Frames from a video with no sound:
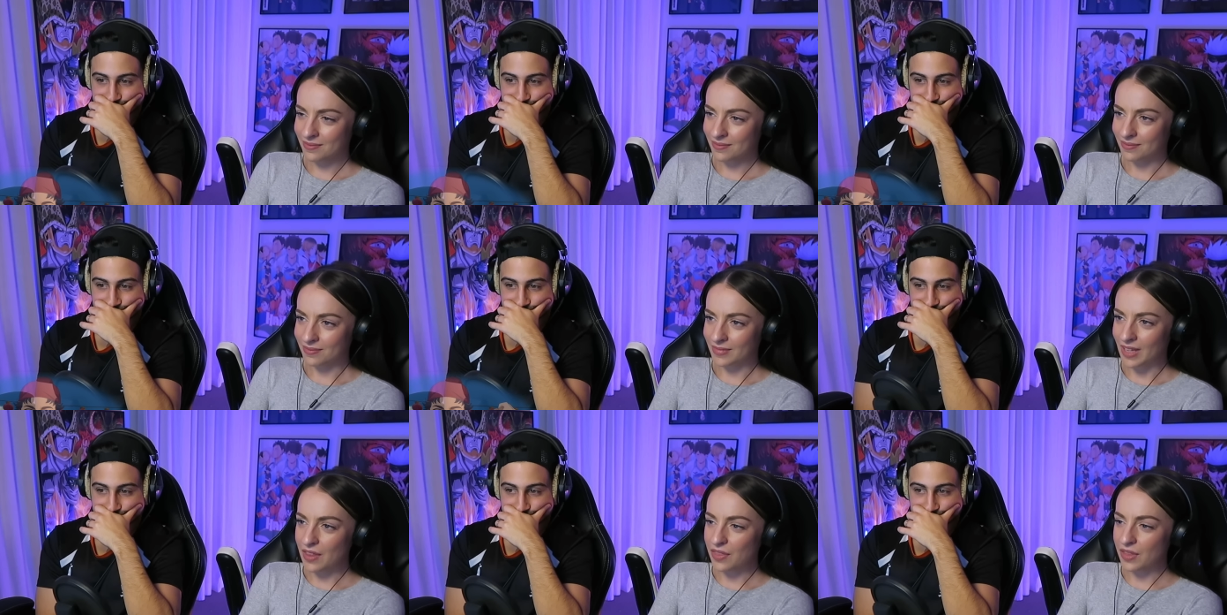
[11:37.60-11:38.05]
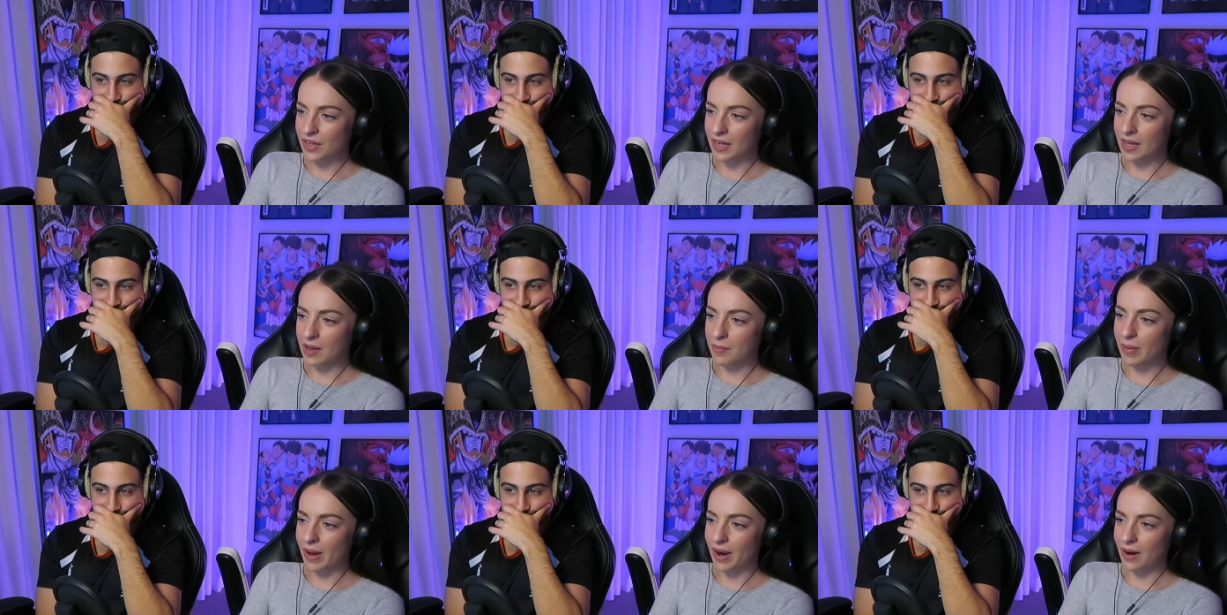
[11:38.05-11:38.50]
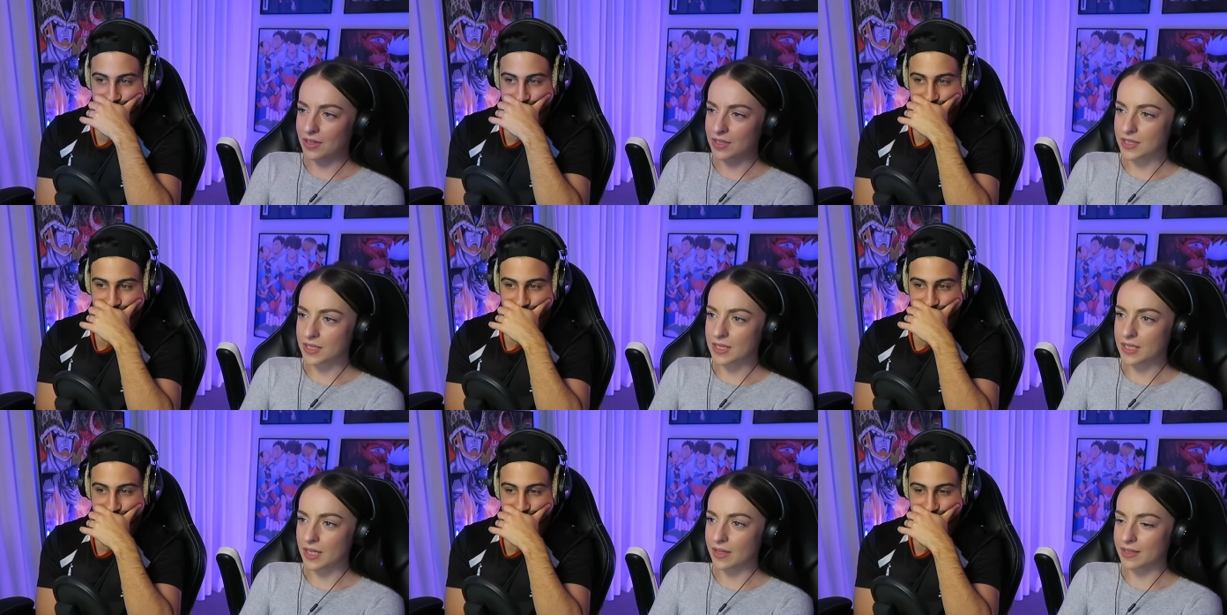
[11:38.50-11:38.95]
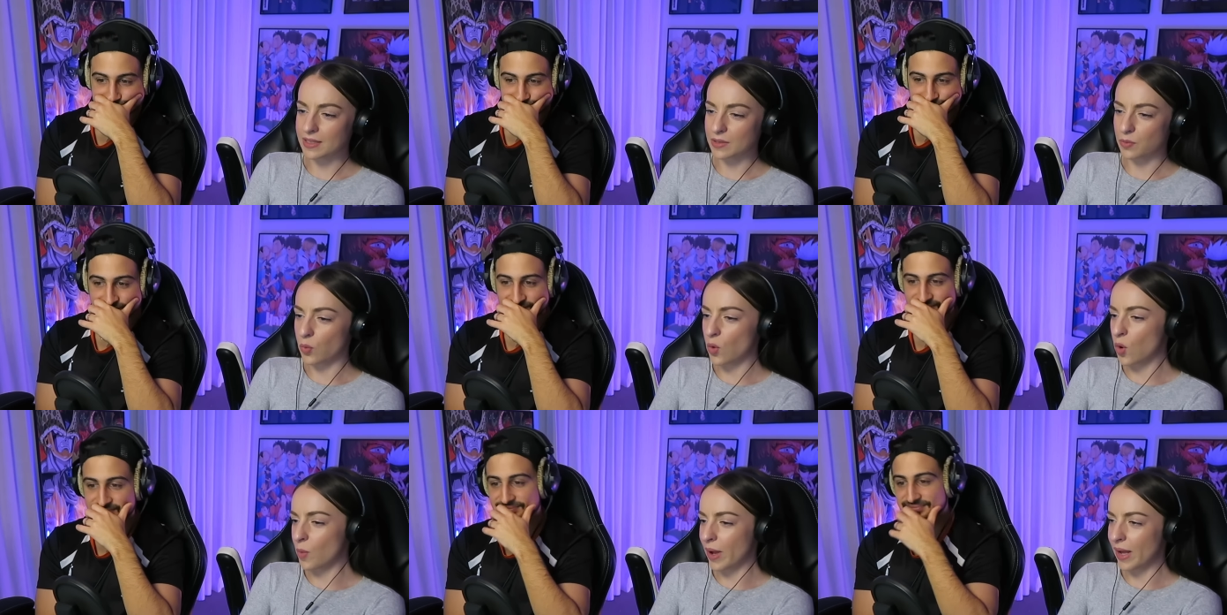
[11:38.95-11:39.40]
Speaker 1: Nothing in comparison to this
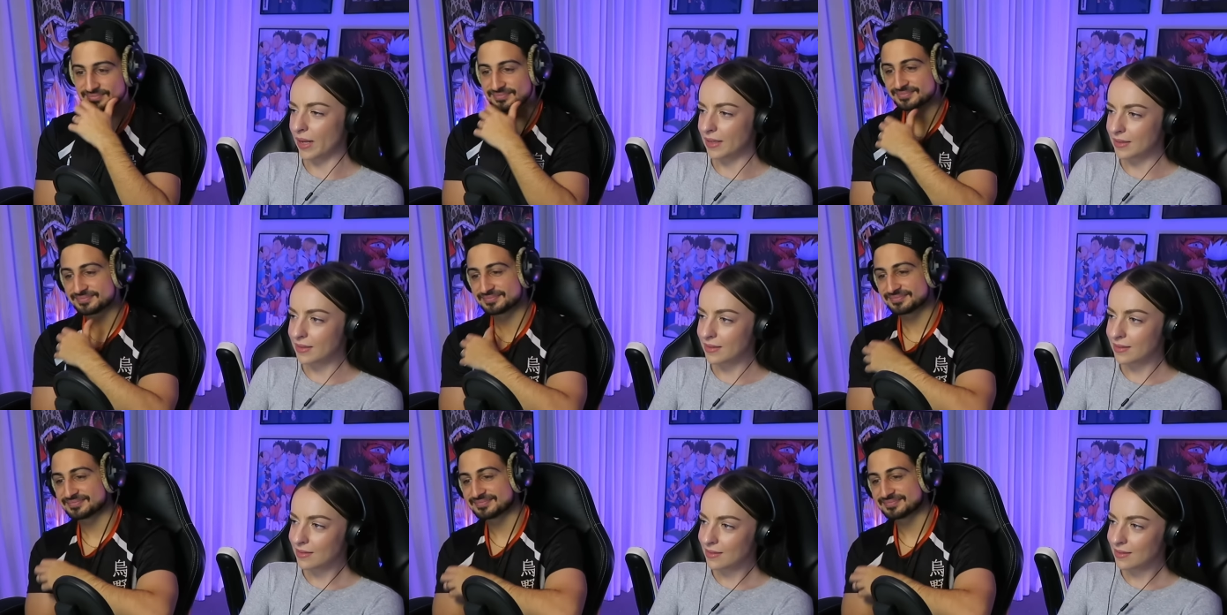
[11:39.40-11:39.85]
woman.